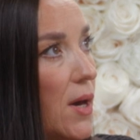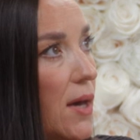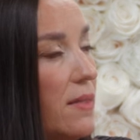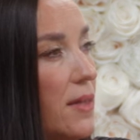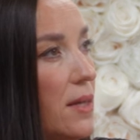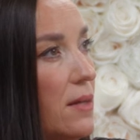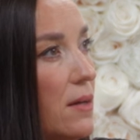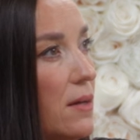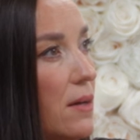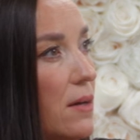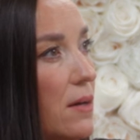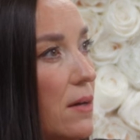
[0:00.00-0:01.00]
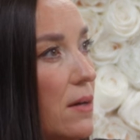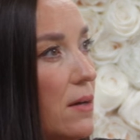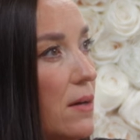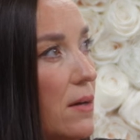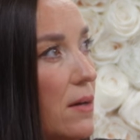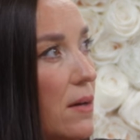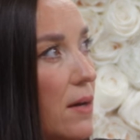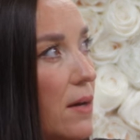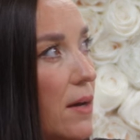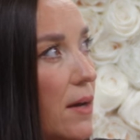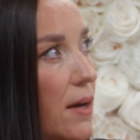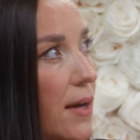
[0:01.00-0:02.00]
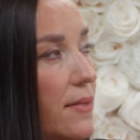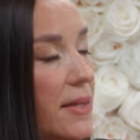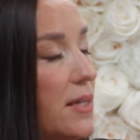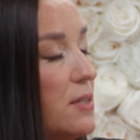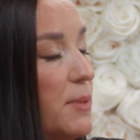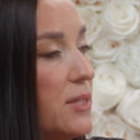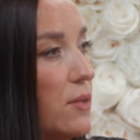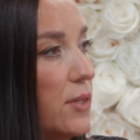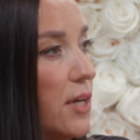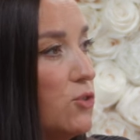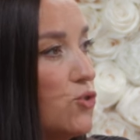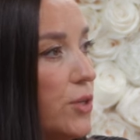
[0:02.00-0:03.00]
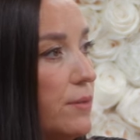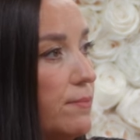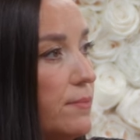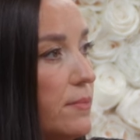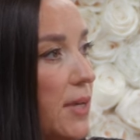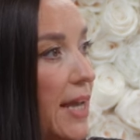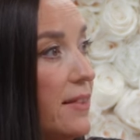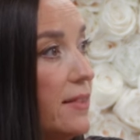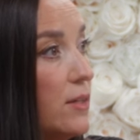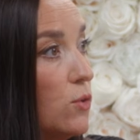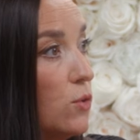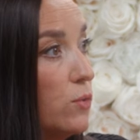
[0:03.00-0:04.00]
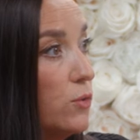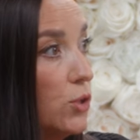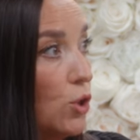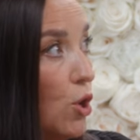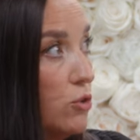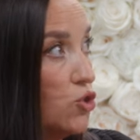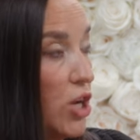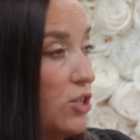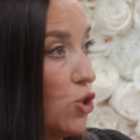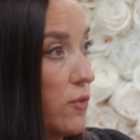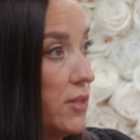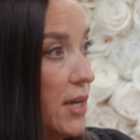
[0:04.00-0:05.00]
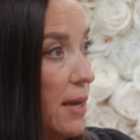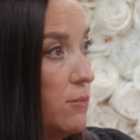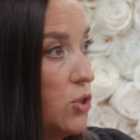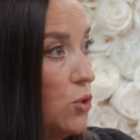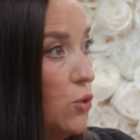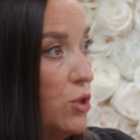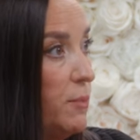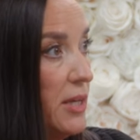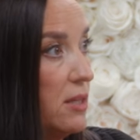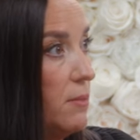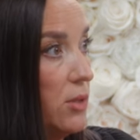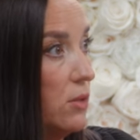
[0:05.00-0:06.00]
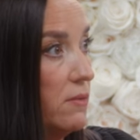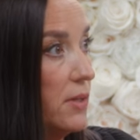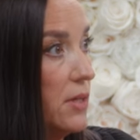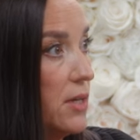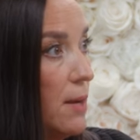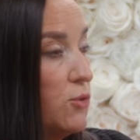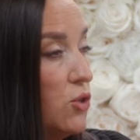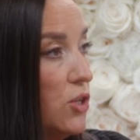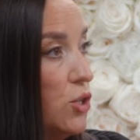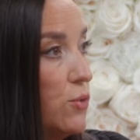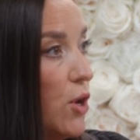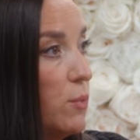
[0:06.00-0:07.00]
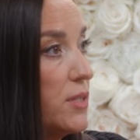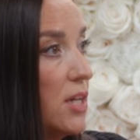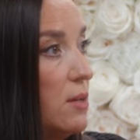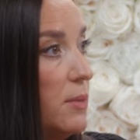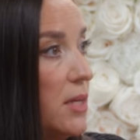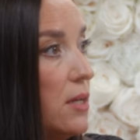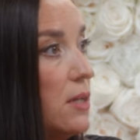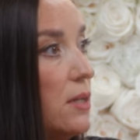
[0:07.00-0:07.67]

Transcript: i think I think it depends on the country. Okay. And the the laws change all the time. So you could be in the mm. middle of an adoption right. that you and thought was going to be.